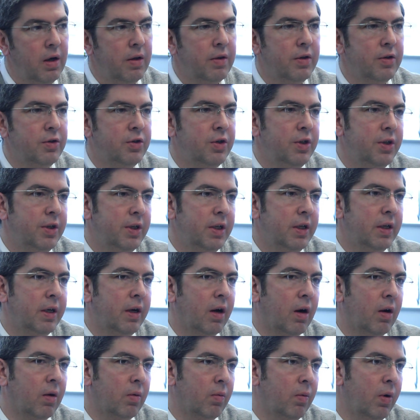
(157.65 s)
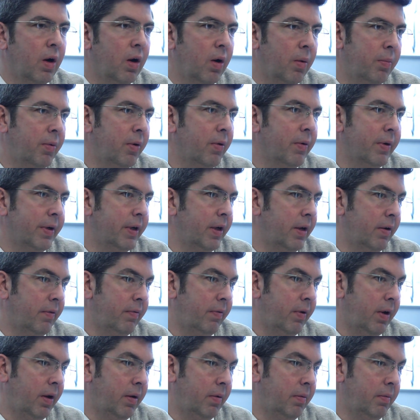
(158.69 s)
the GT card will help you
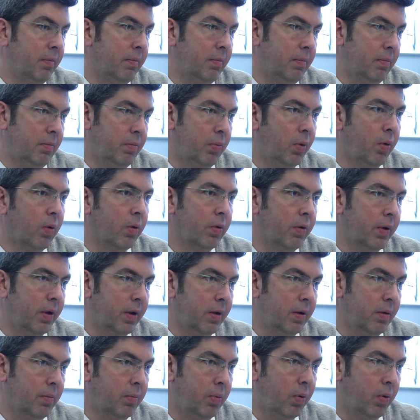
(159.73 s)
identify poorly,